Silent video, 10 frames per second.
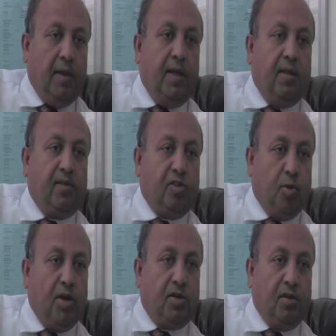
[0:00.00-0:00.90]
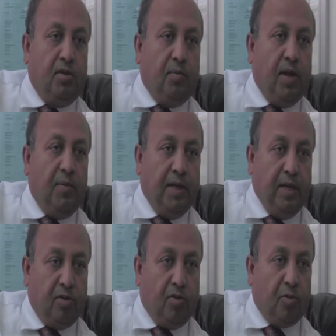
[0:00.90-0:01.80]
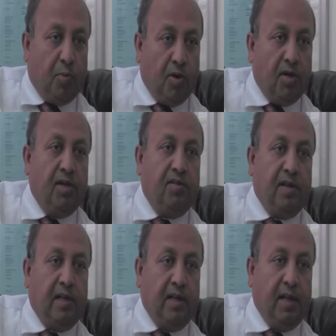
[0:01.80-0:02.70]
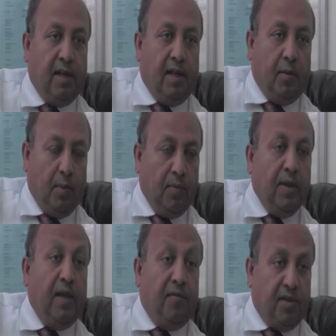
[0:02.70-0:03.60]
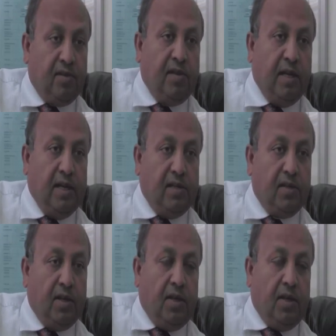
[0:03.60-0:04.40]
in a situation where we need to respond urgently, where we have such delays.